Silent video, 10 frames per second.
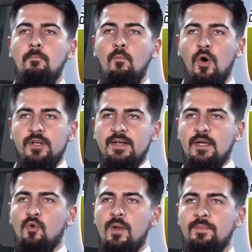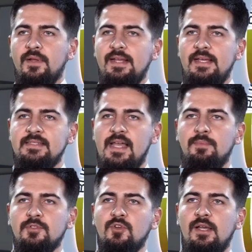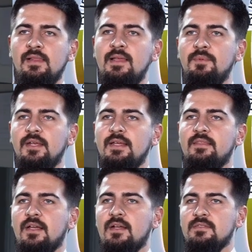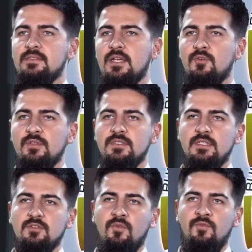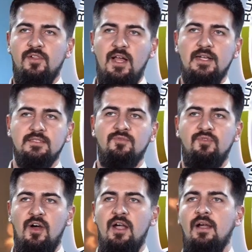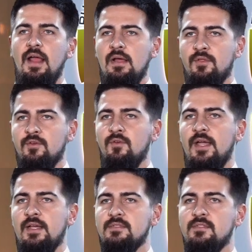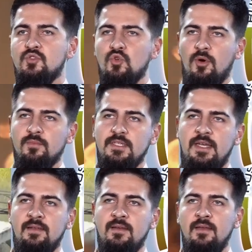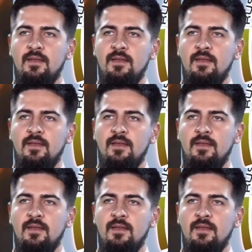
Modern equipment is able to eliminate the consequences of floods, fire, earthquakes, storms, and